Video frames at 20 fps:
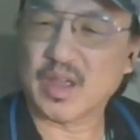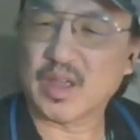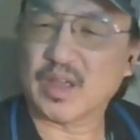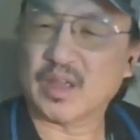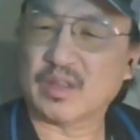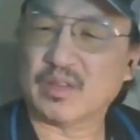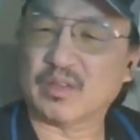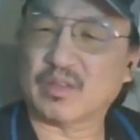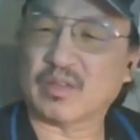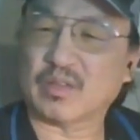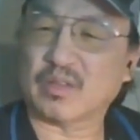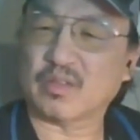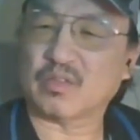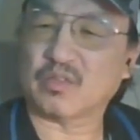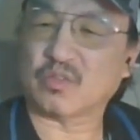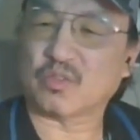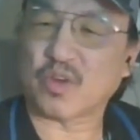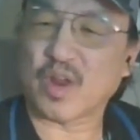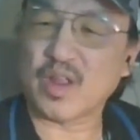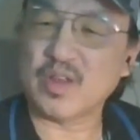It's
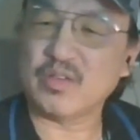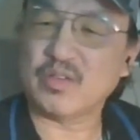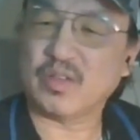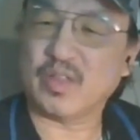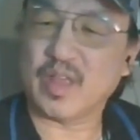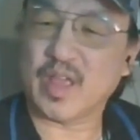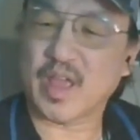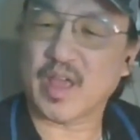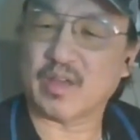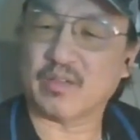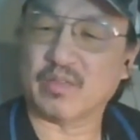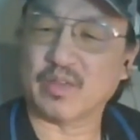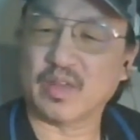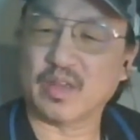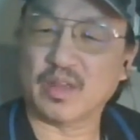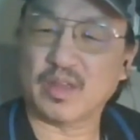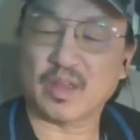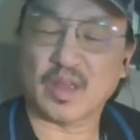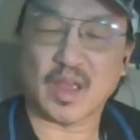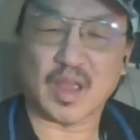strangely
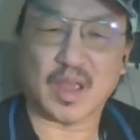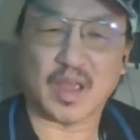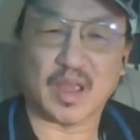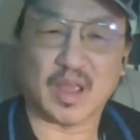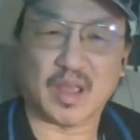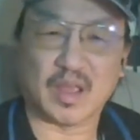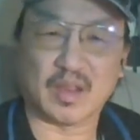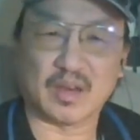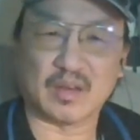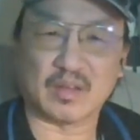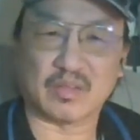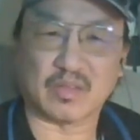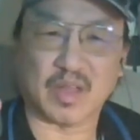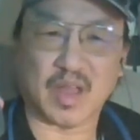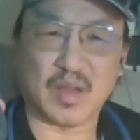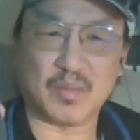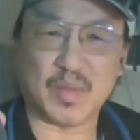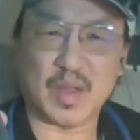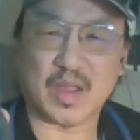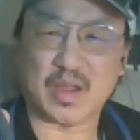heavy, and it's
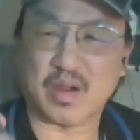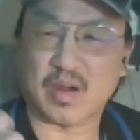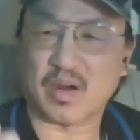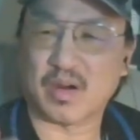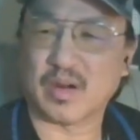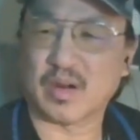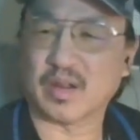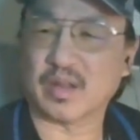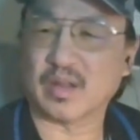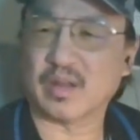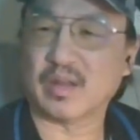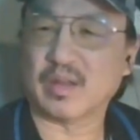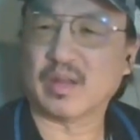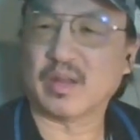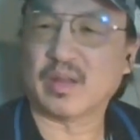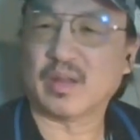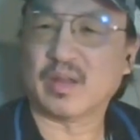got Micarta.